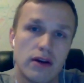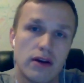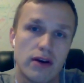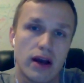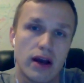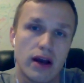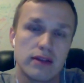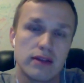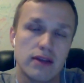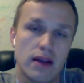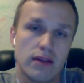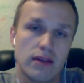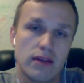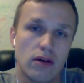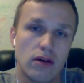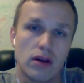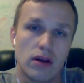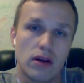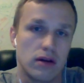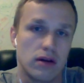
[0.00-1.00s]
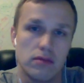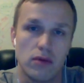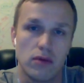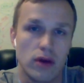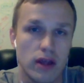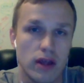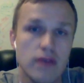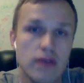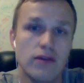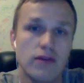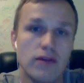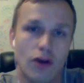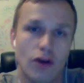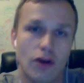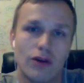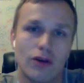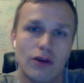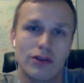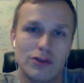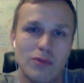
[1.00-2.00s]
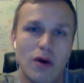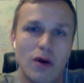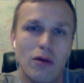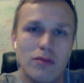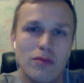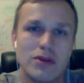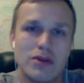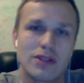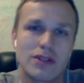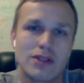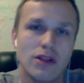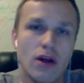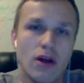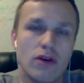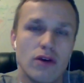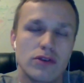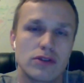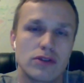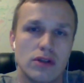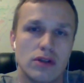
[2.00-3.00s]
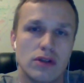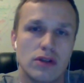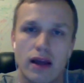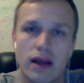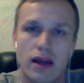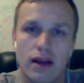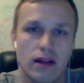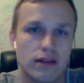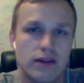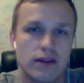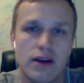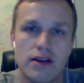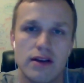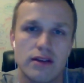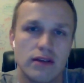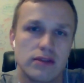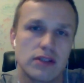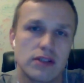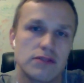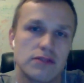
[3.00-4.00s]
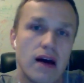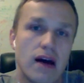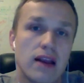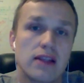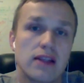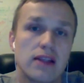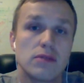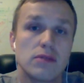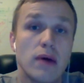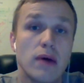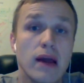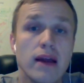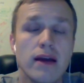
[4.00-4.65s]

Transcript: right, than on even on small business loans and like alternative this finance way.